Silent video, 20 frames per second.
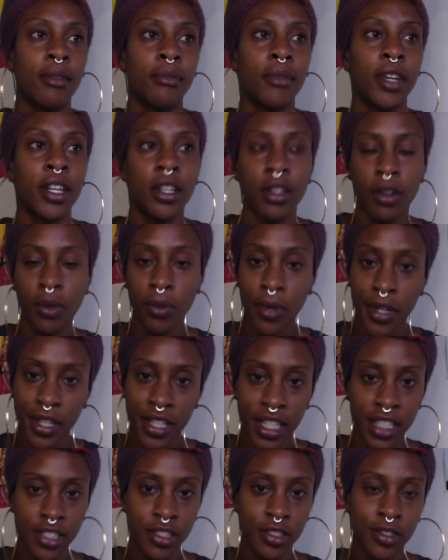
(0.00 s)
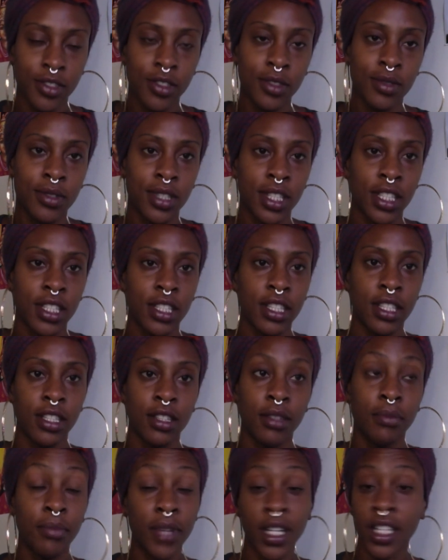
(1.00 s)
in the work that you're doing, in
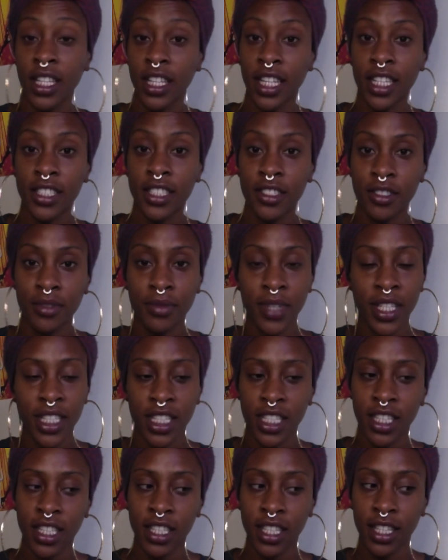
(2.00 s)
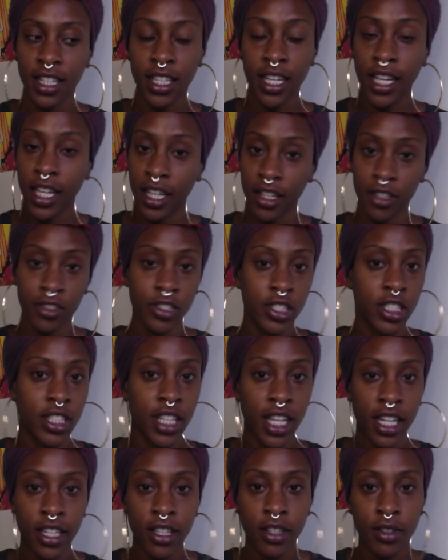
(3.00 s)
the money that you're making, in the energy
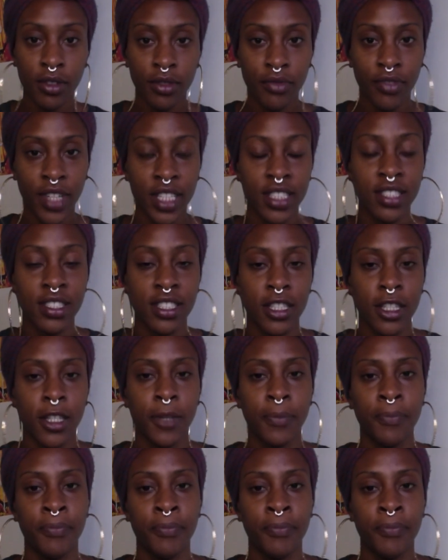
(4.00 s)
that you're investing.